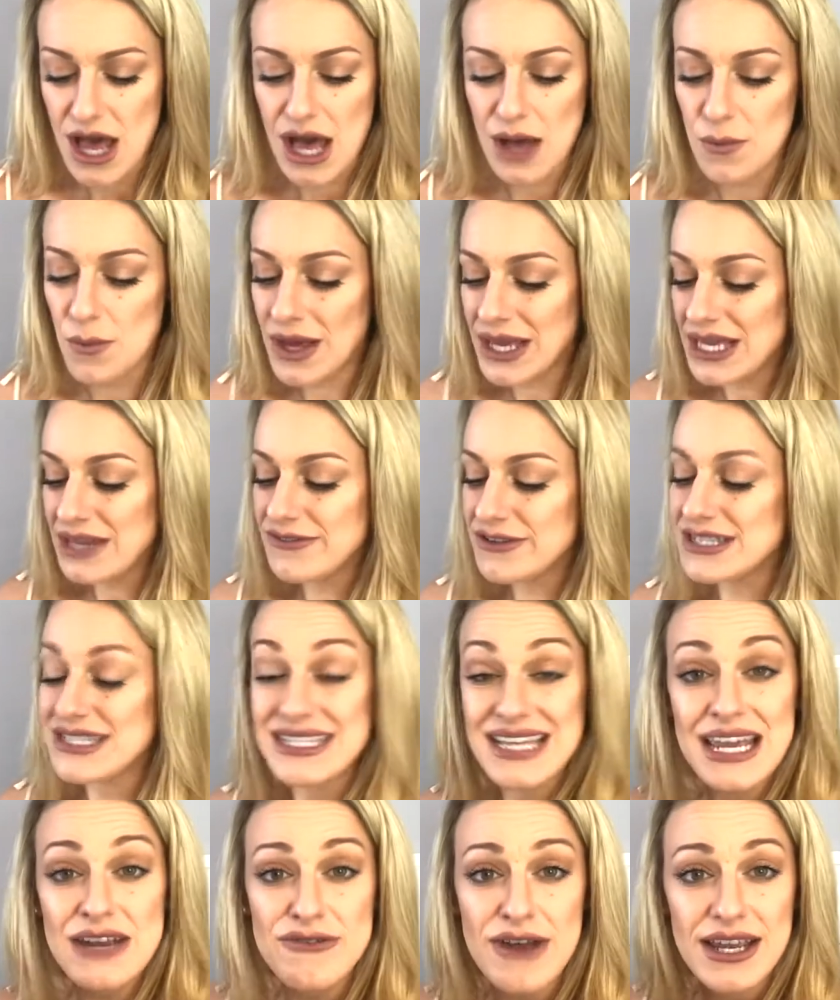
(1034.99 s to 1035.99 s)
And why even
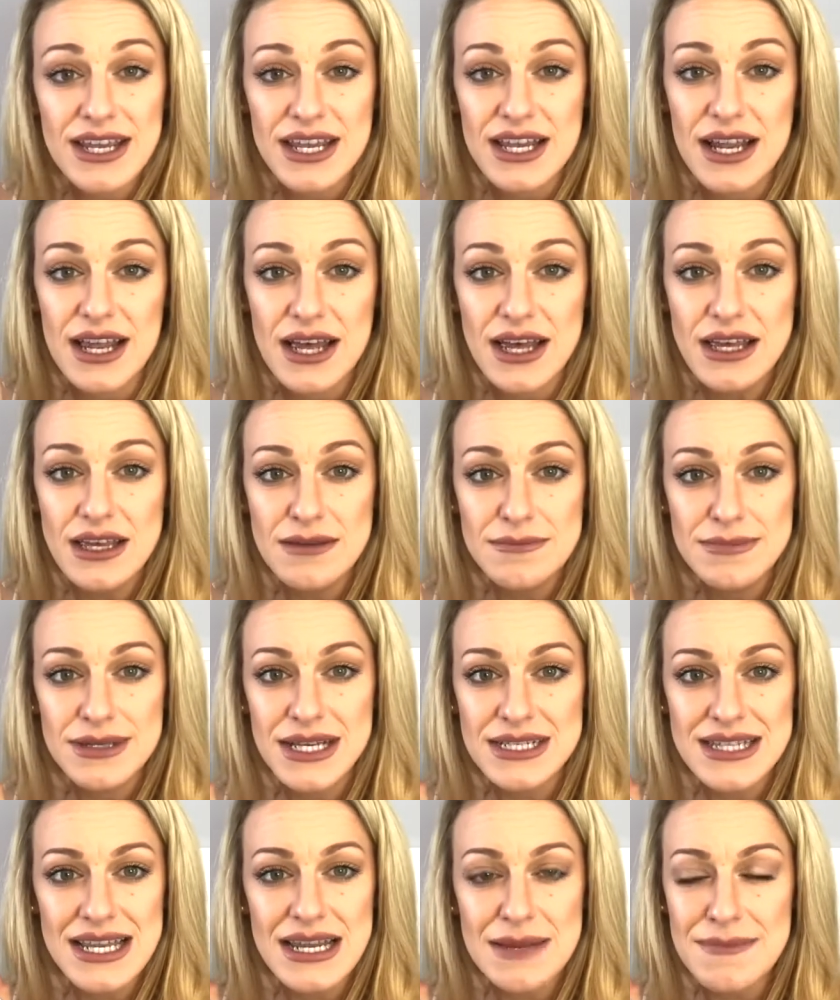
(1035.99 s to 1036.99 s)
say regular?
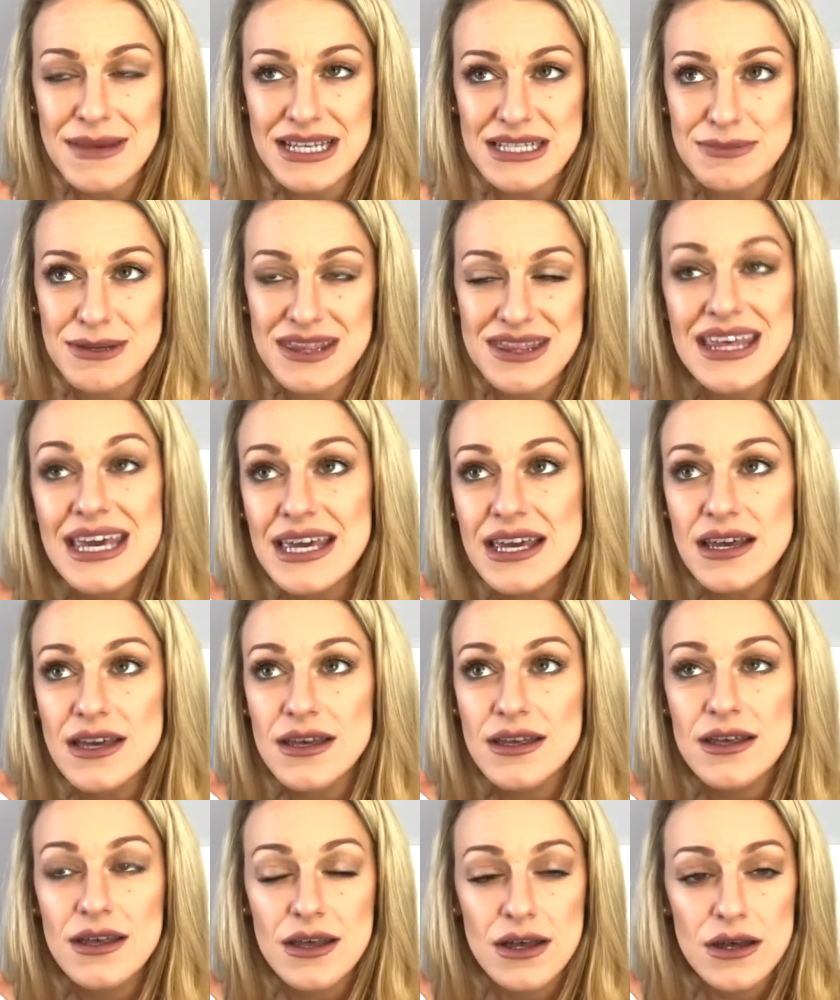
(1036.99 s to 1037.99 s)
Because then it makes me
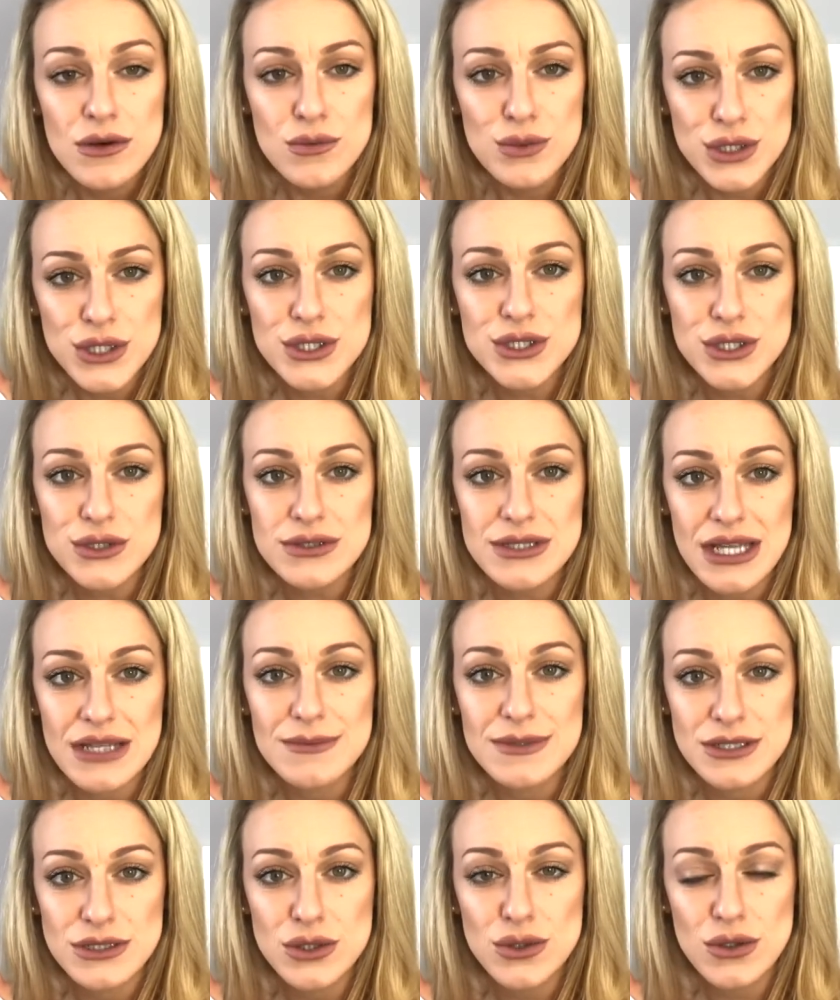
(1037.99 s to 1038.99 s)
think, well, you do sell
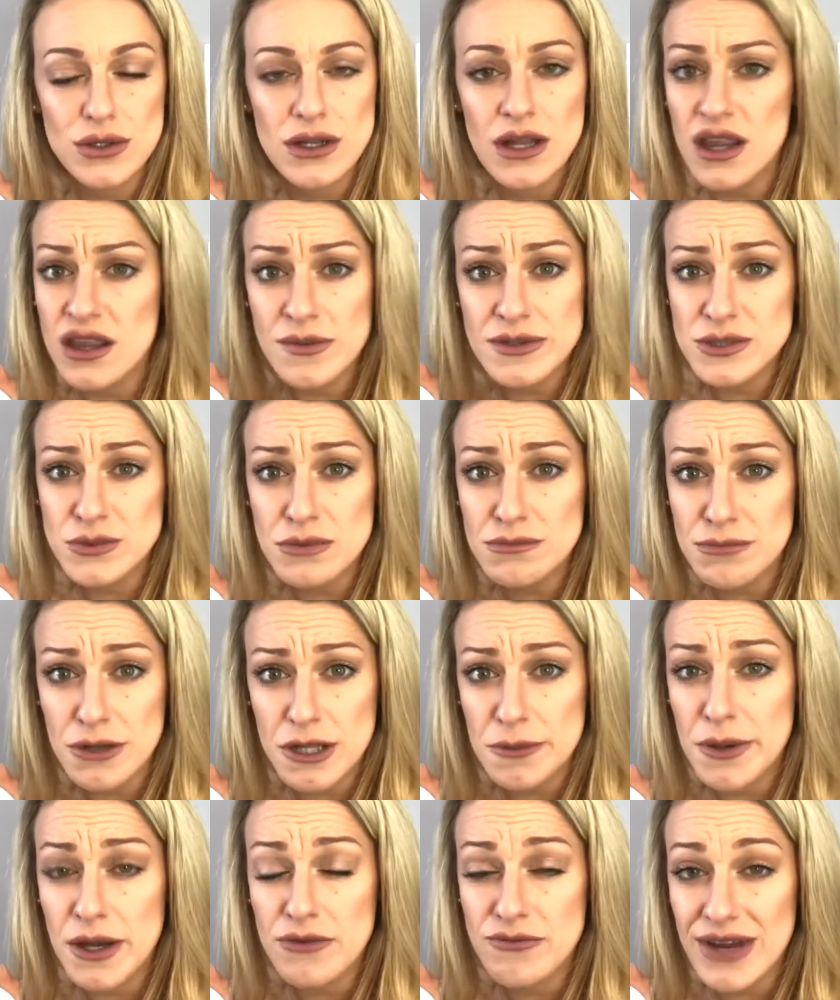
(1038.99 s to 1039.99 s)
them in tall, otherwise you wouldn't
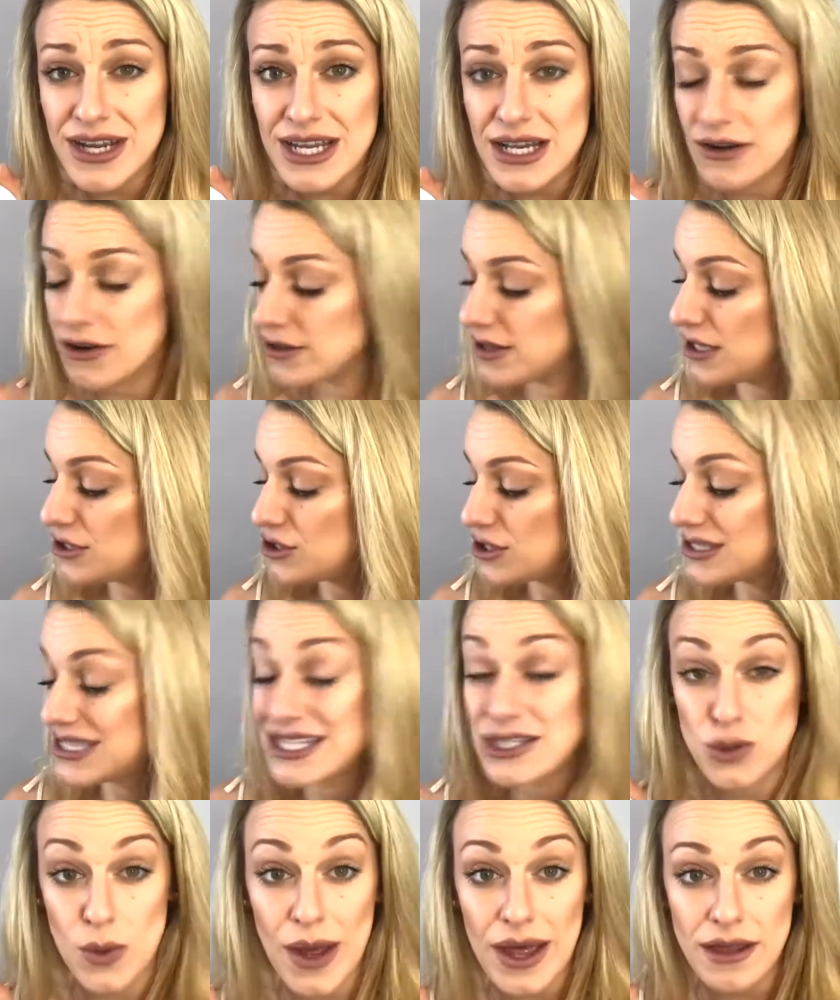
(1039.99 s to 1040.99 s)
bother putting regular on, they'd just
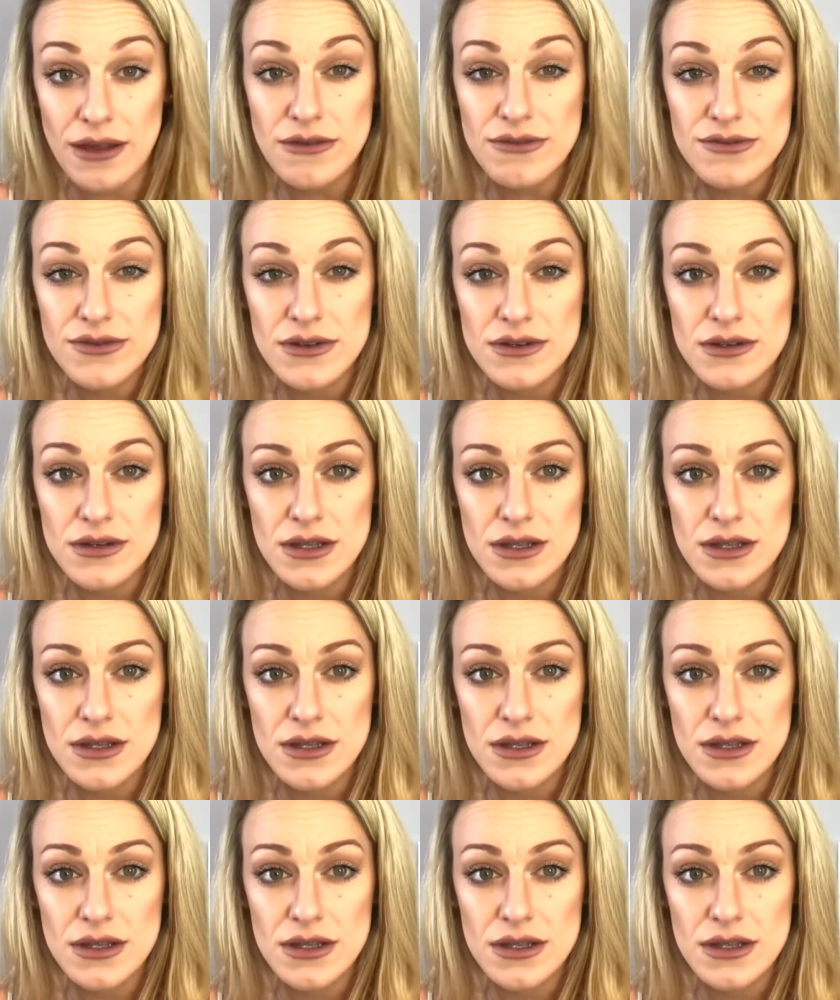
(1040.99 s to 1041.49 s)
say 12.